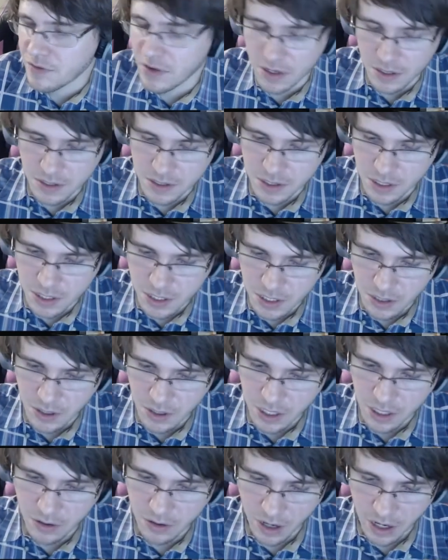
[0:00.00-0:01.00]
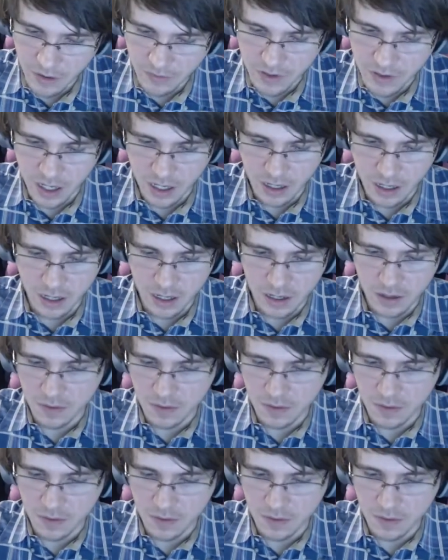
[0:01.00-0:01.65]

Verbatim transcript: So let's go ahead and graph that guy.